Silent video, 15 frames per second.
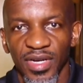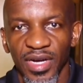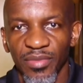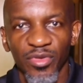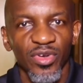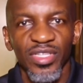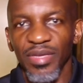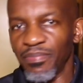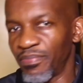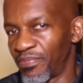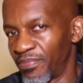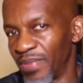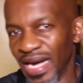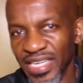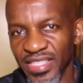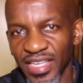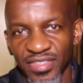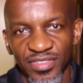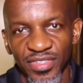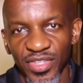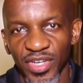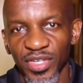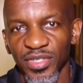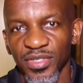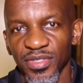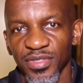I'm not going to buy that, you know.